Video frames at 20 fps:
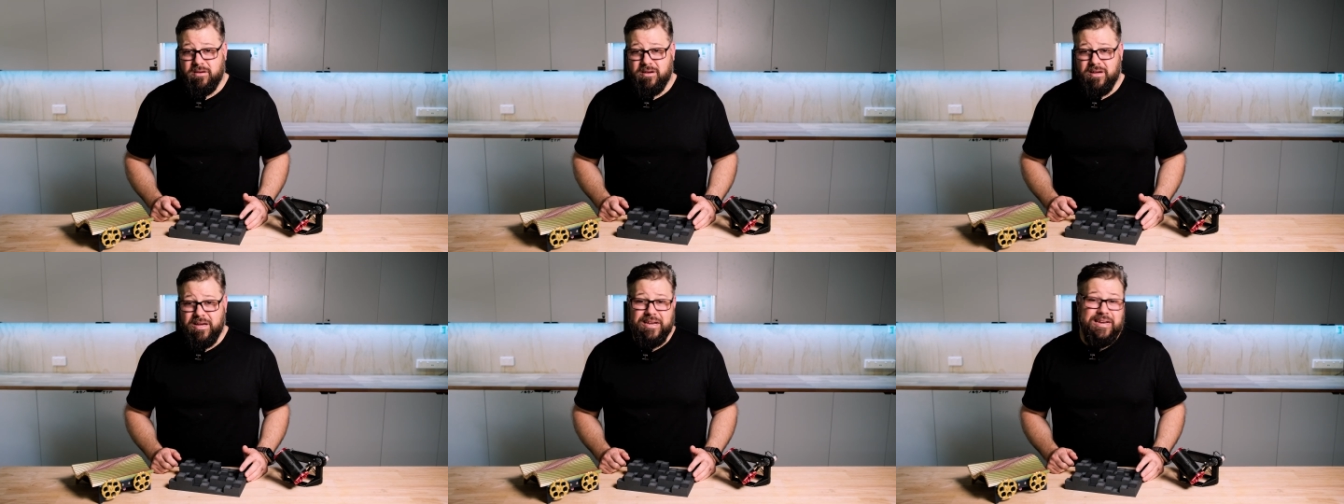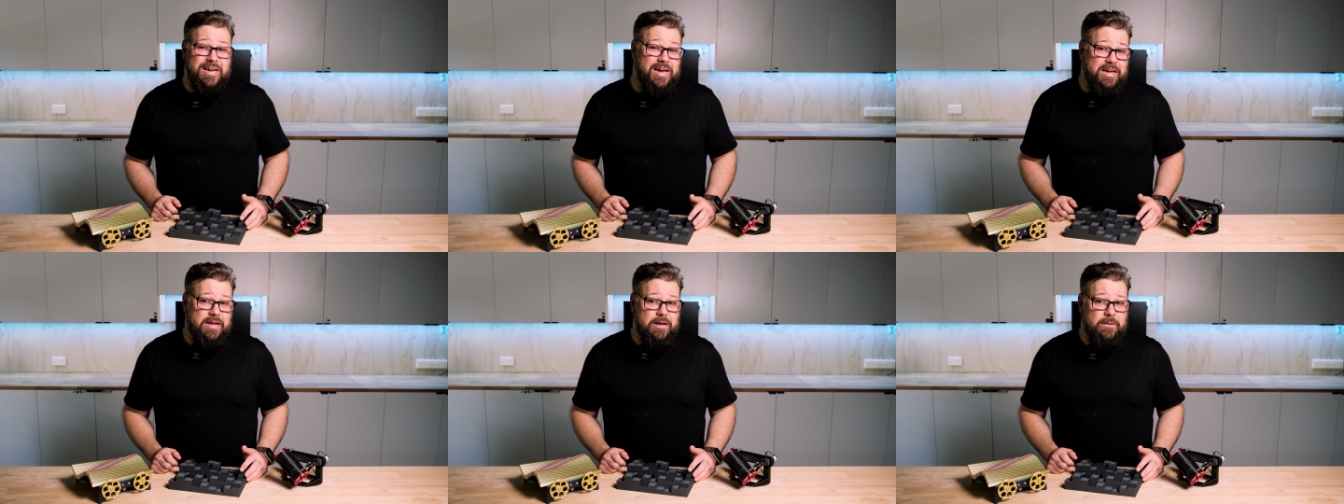And
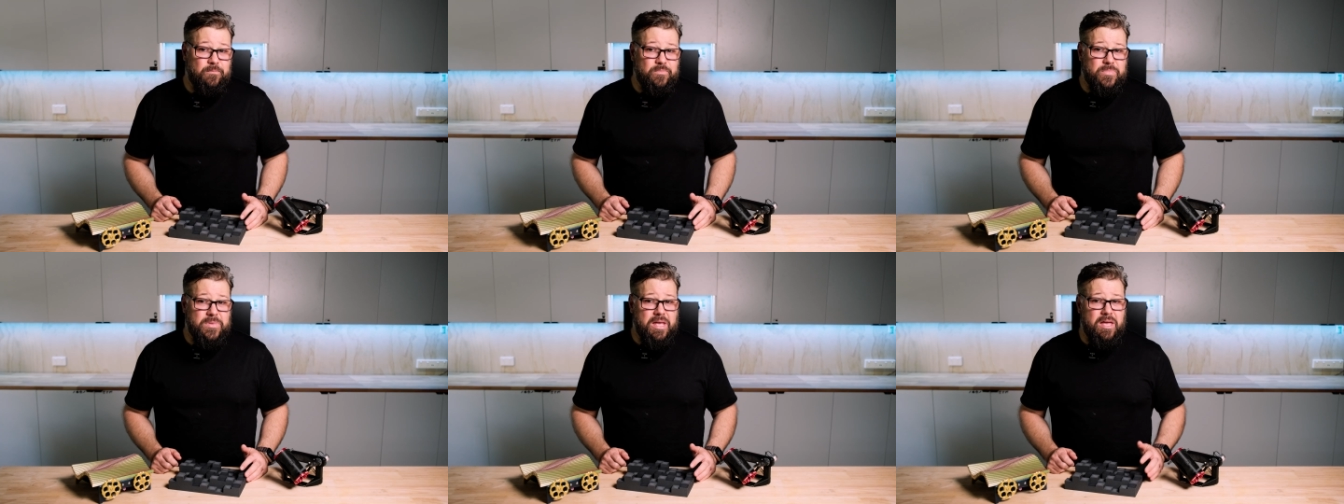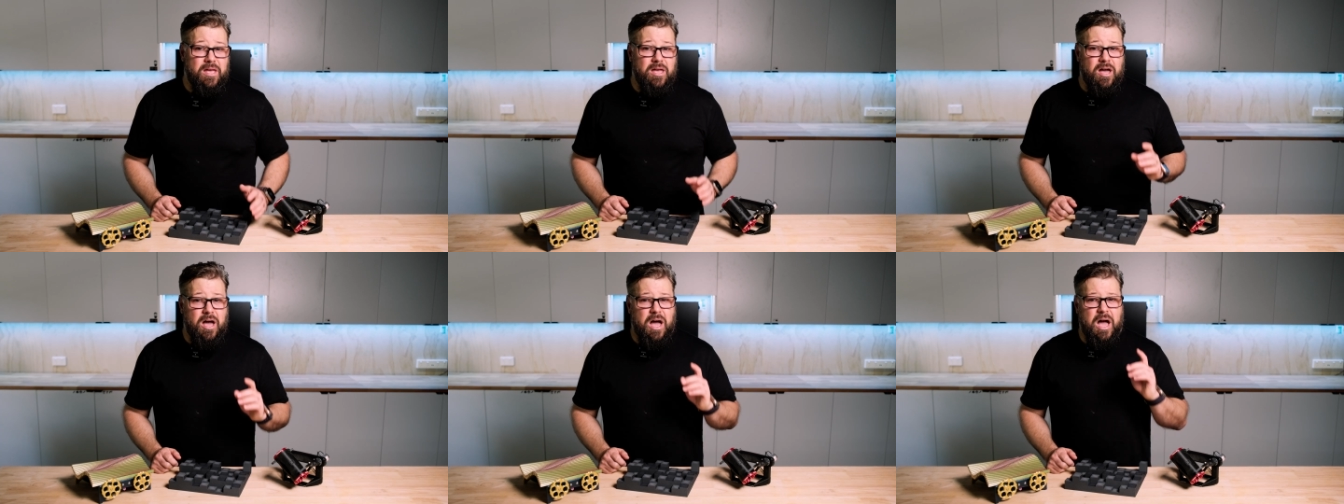hey,
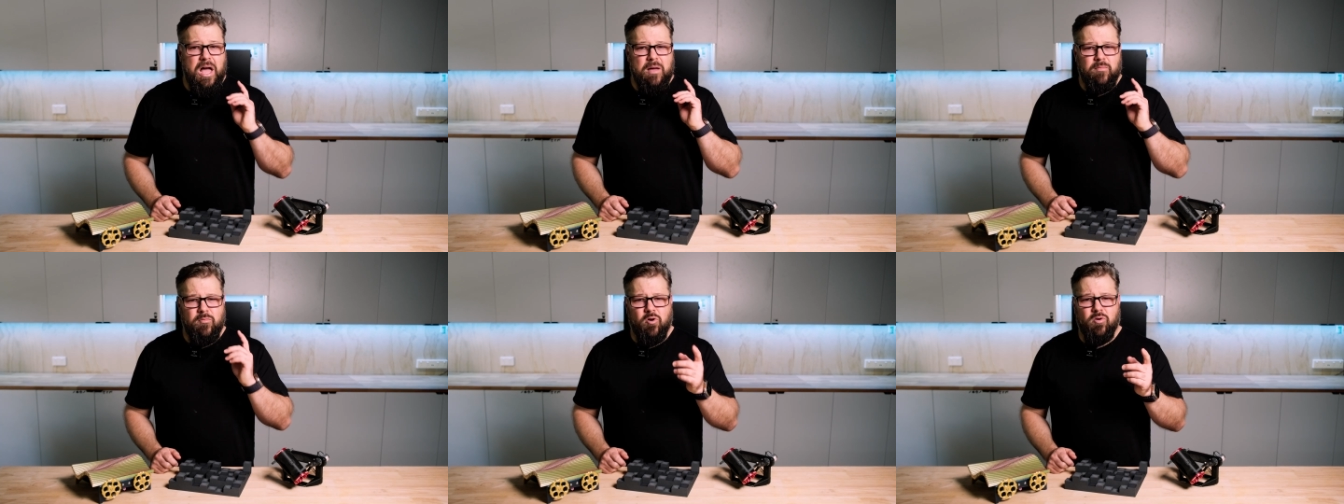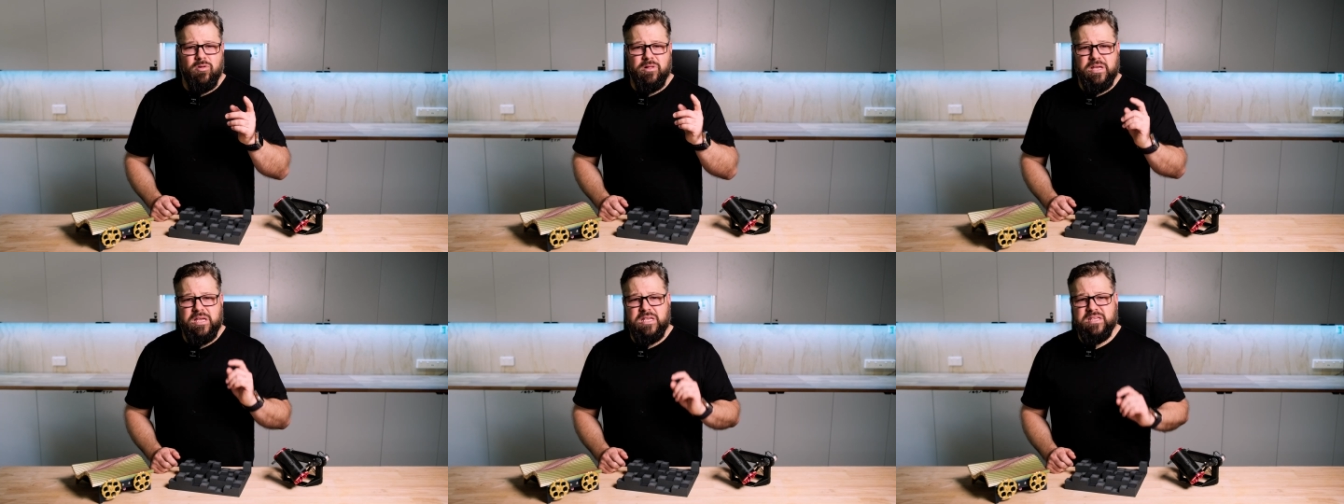I'm all
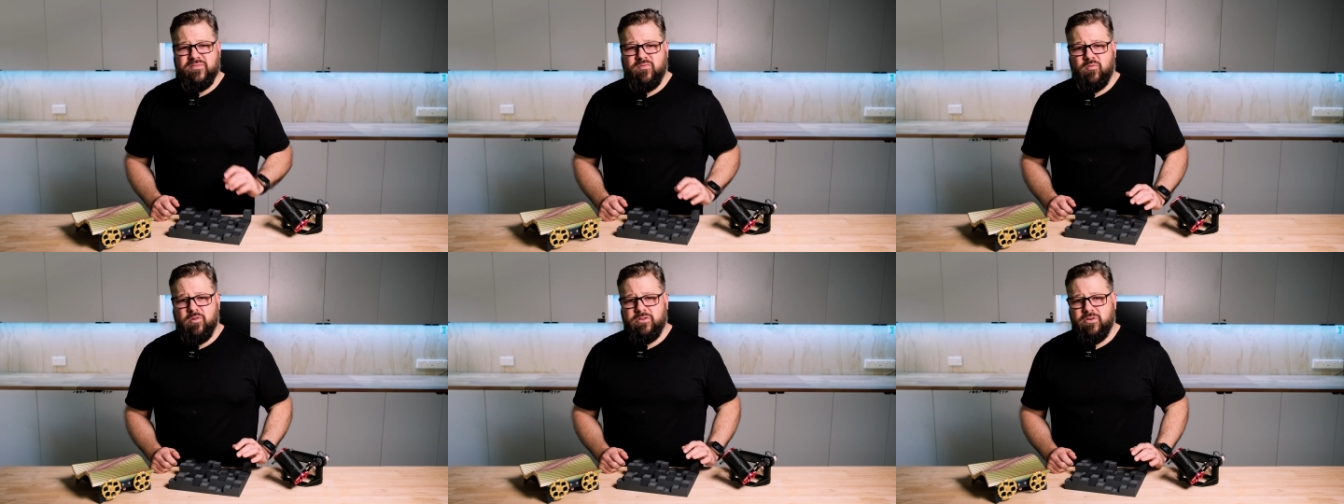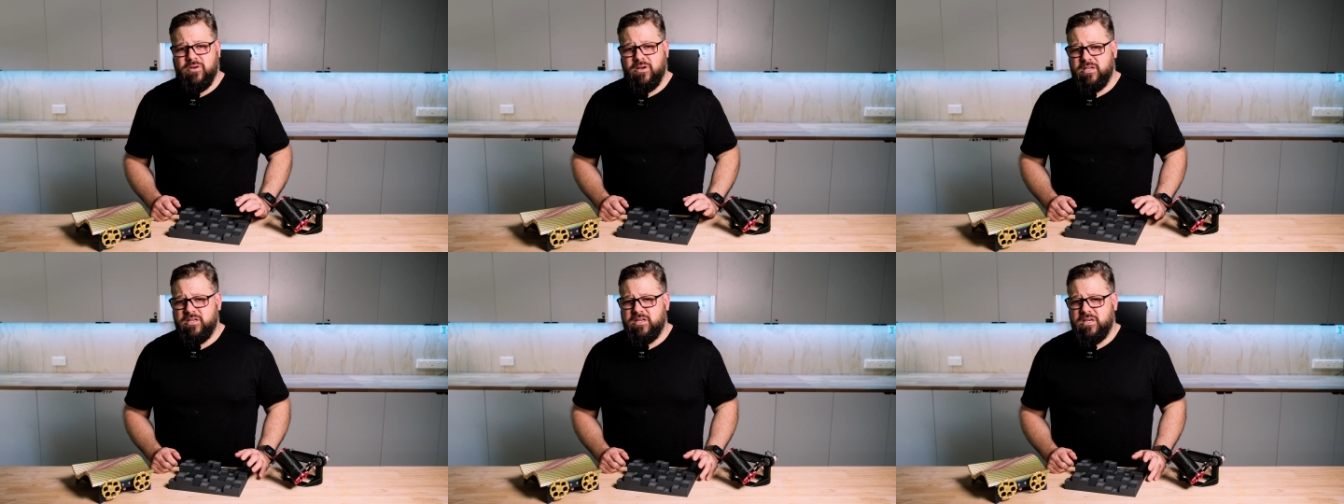ears for what you're
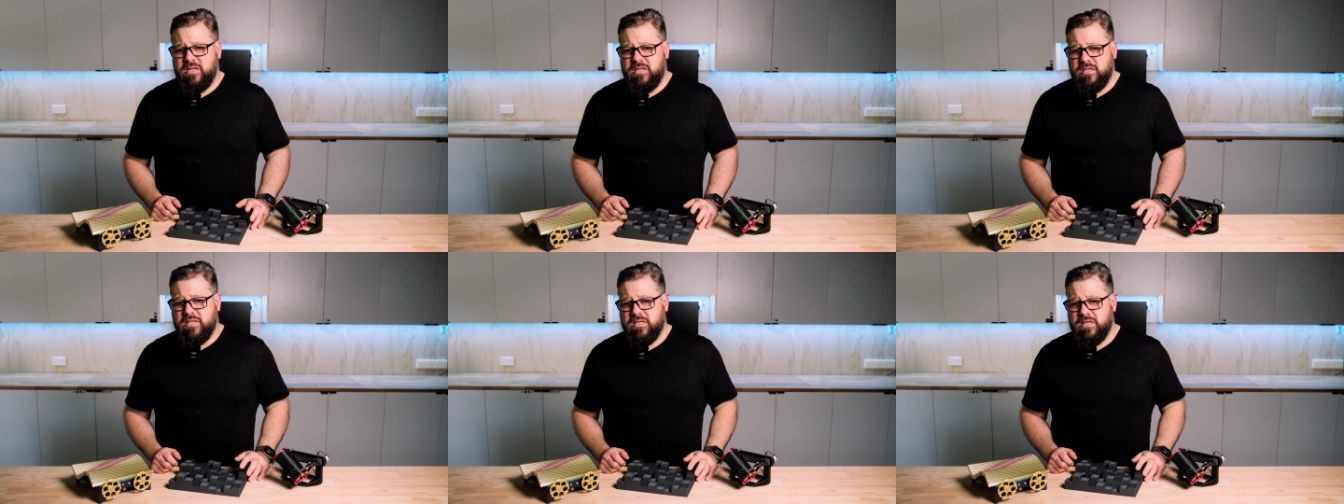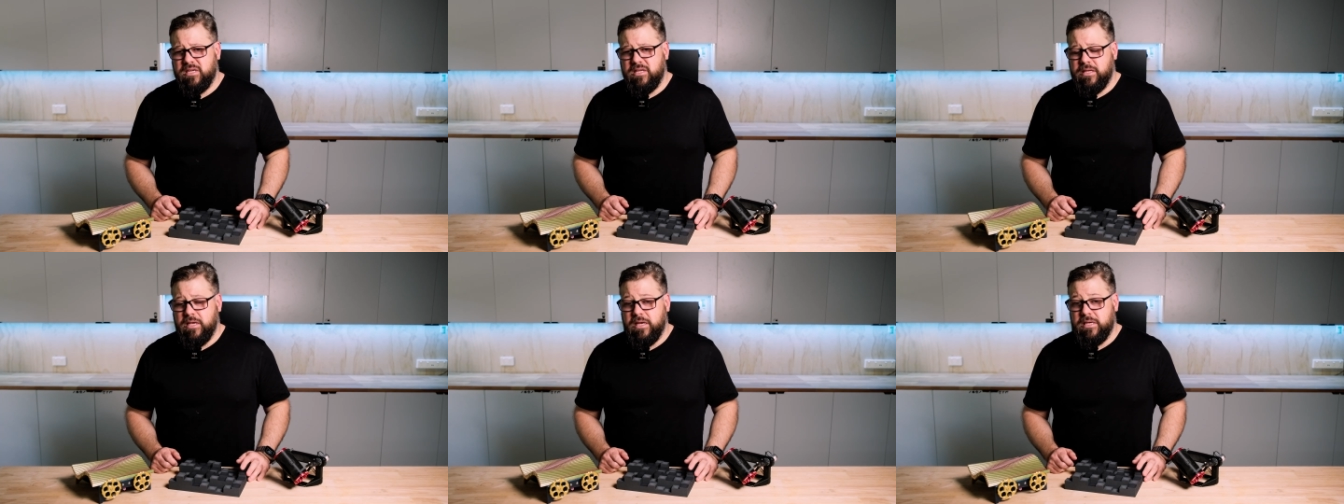itching to see
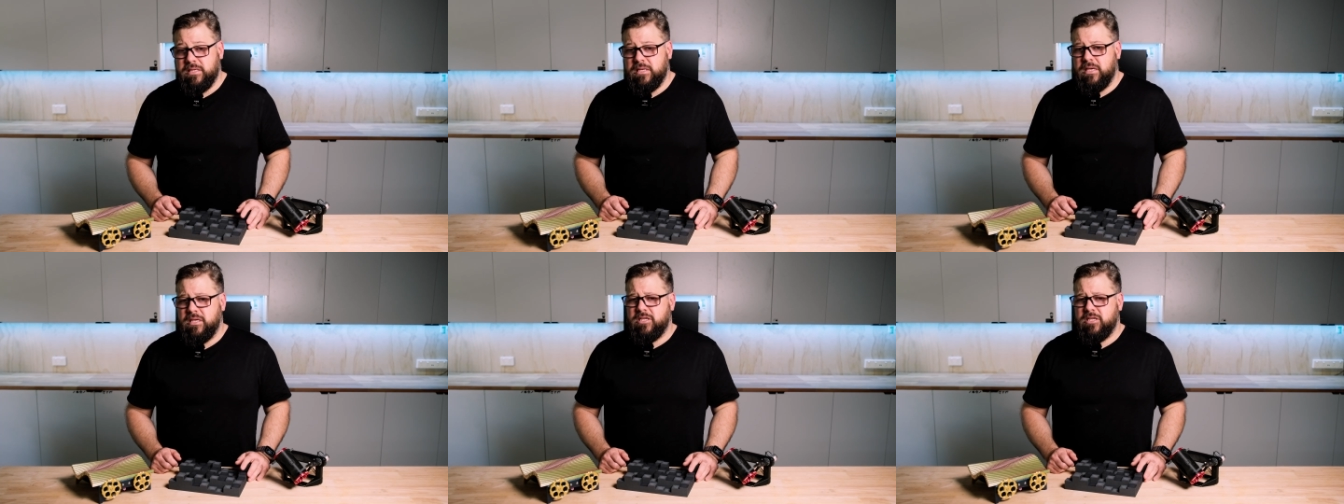next,